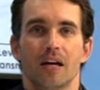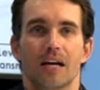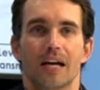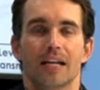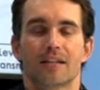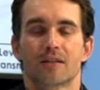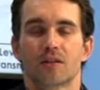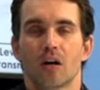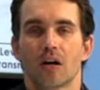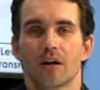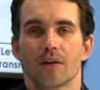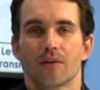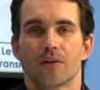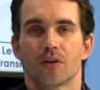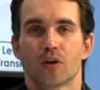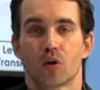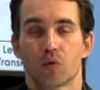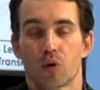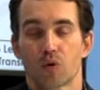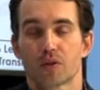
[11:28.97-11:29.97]

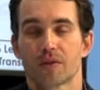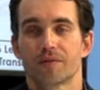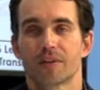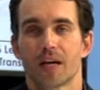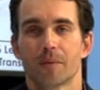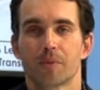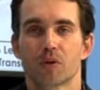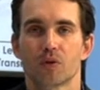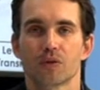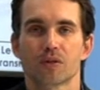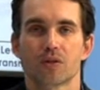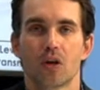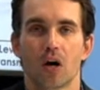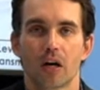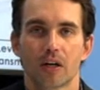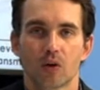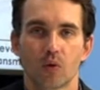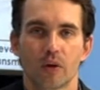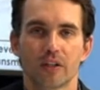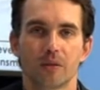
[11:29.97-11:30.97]
the corrosive chemicals
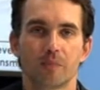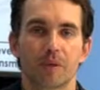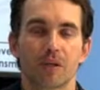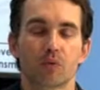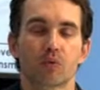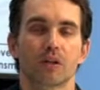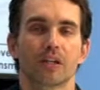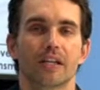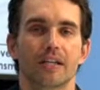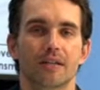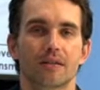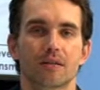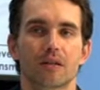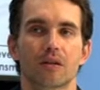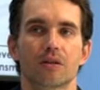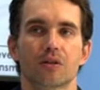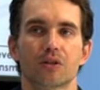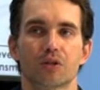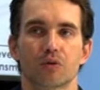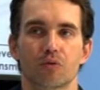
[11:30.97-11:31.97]
not going to be released
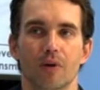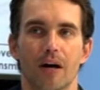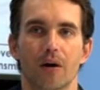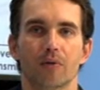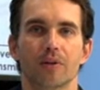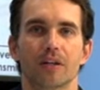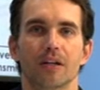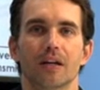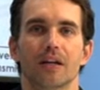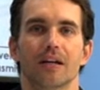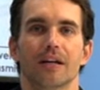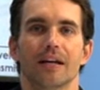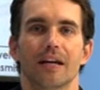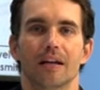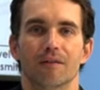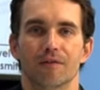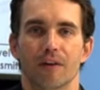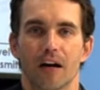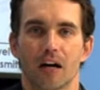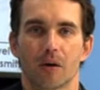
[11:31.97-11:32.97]
to the surrounding
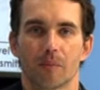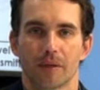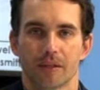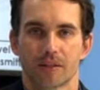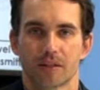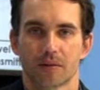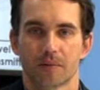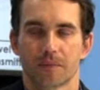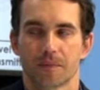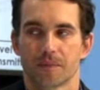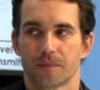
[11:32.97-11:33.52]
environment.